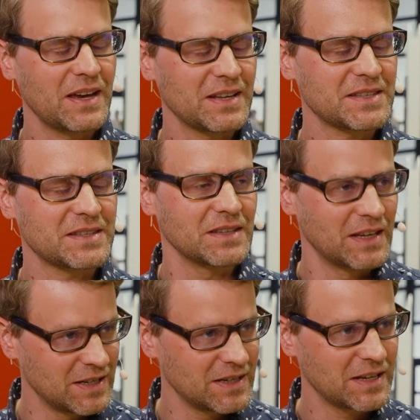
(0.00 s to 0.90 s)
has
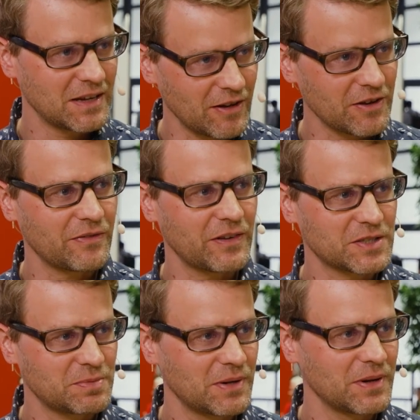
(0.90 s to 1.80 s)
indeed a lot of
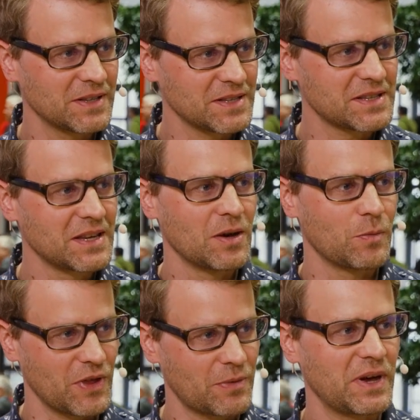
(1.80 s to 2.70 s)
experience
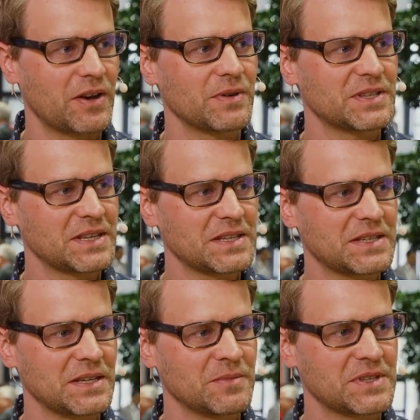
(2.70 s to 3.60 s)
with battery
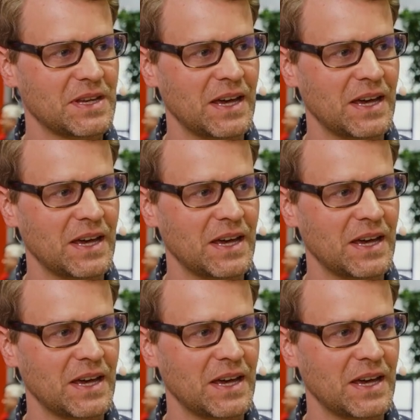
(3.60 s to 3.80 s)
systems,